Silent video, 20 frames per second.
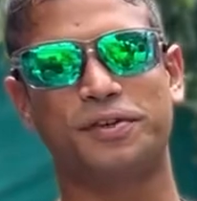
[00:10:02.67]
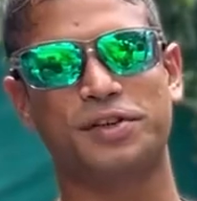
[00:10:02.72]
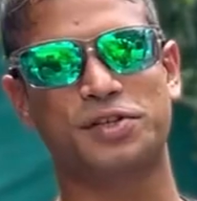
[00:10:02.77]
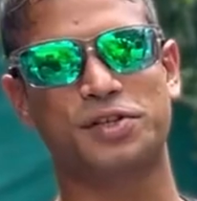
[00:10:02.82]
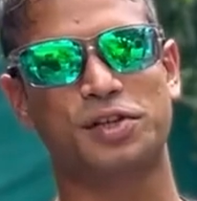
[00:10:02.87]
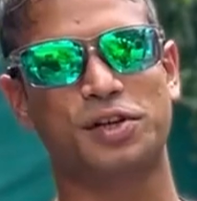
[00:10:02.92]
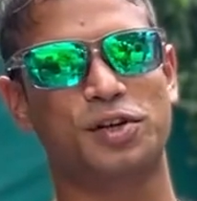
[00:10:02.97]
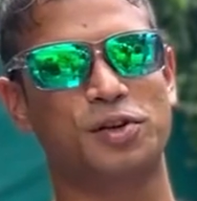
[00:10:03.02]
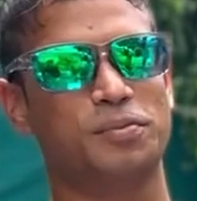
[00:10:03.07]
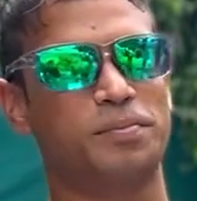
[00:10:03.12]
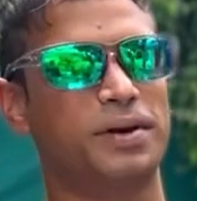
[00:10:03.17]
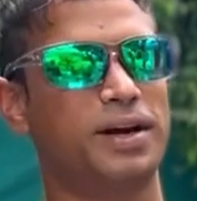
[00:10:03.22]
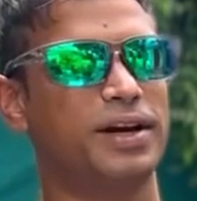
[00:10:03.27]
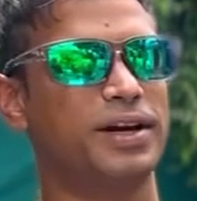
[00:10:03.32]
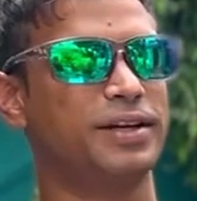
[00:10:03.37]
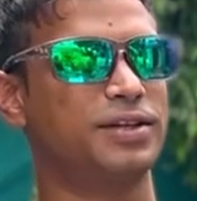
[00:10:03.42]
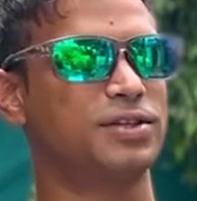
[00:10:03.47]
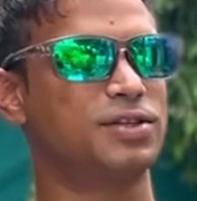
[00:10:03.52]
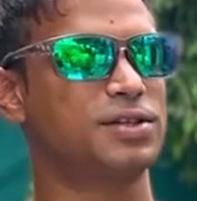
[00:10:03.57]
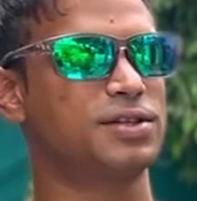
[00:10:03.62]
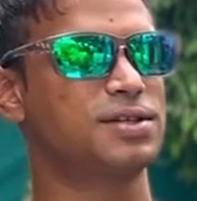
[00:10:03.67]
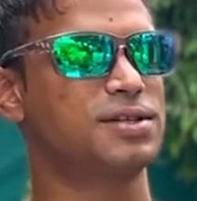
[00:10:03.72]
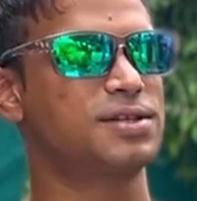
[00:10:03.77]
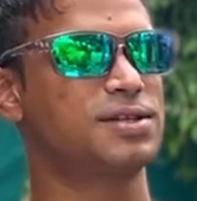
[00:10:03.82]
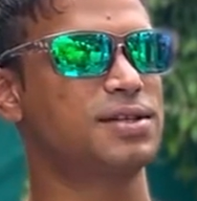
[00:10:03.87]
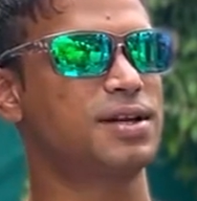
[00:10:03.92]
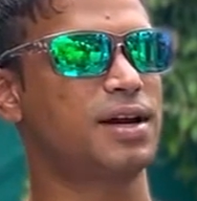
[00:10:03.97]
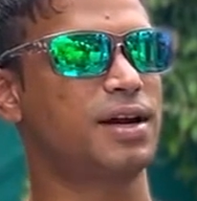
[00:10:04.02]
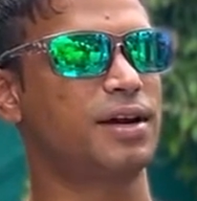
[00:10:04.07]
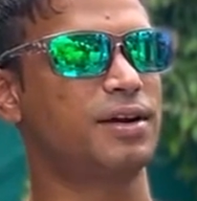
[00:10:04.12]
fish that you buy.
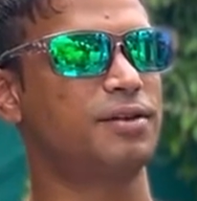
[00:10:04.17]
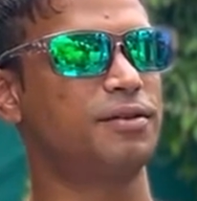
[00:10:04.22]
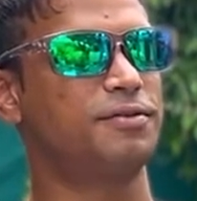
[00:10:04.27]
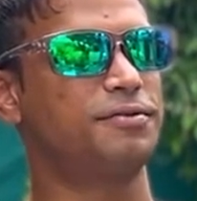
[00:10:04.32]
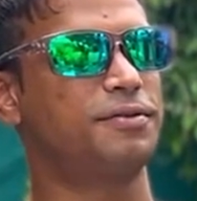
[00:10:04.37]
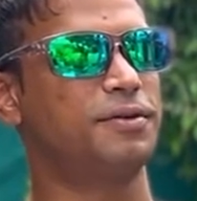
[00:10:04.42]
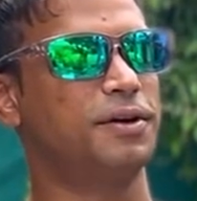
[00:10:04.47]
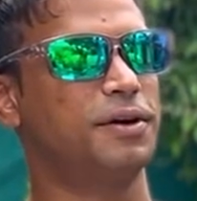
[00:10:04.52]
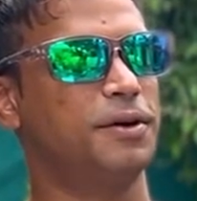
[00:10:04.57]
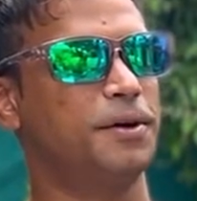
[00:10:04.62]
Just kind of